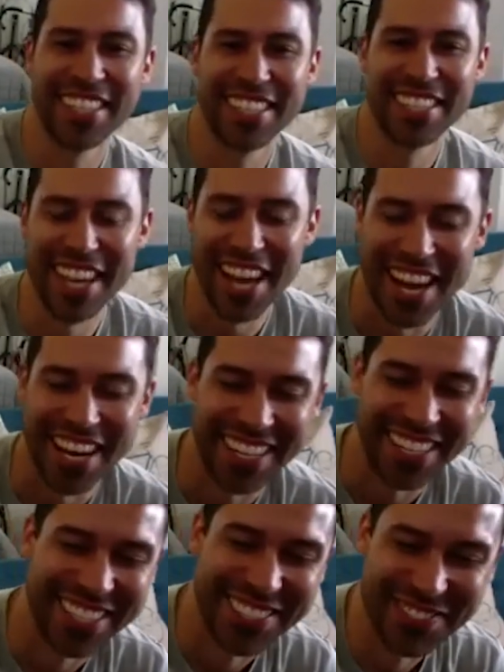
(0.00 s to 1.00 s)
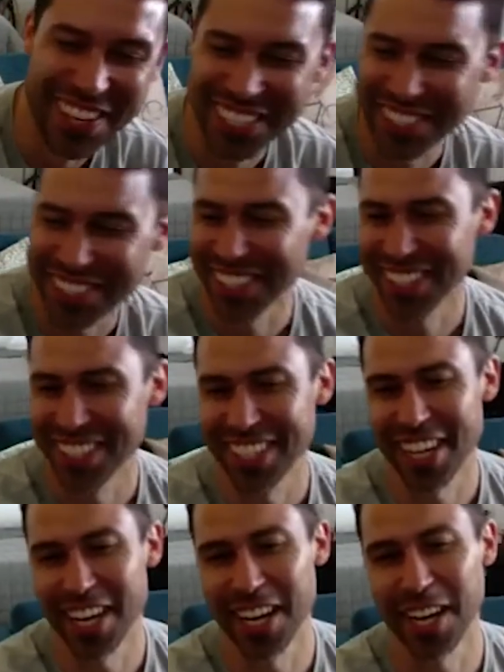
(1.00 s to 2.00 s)
Yeah, it's my turn.
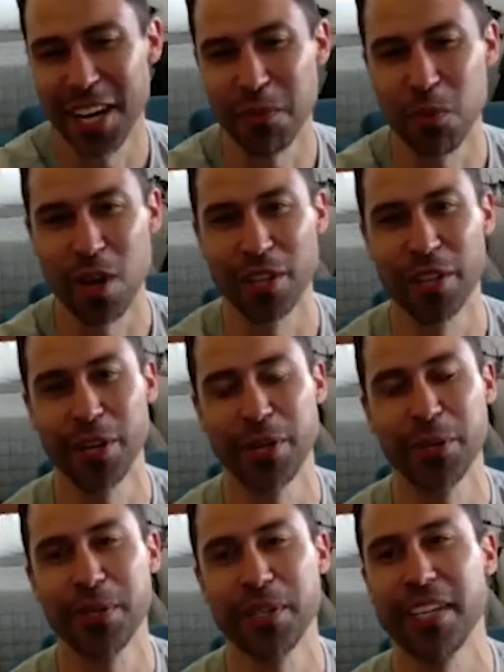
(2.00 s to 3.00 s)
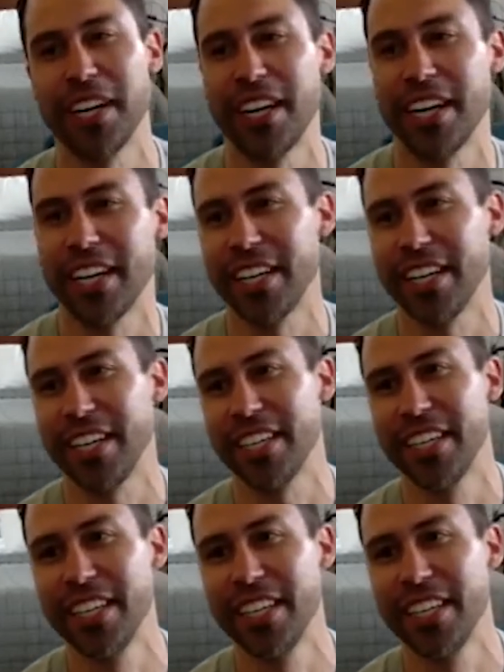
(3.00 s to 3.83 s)
I'm Waldo. I